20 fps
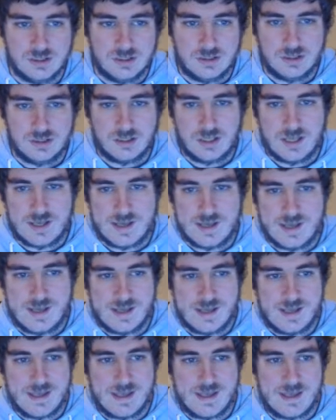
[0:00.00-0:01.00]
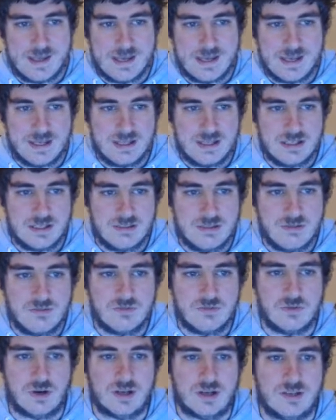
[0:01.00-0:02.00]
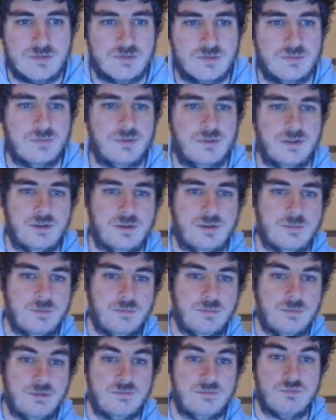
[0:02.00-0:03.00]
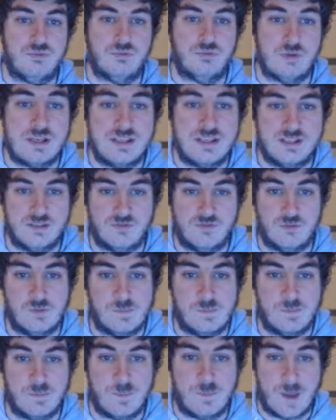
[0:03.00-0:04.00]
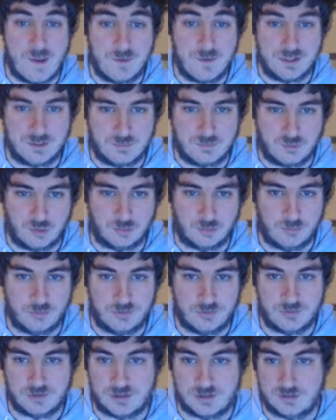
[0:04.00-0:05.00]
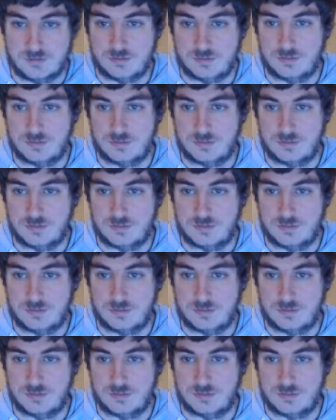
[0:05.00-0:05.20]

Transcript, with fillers: Uh, Luke Reilly from, uh, praised it for repairing problems of the game,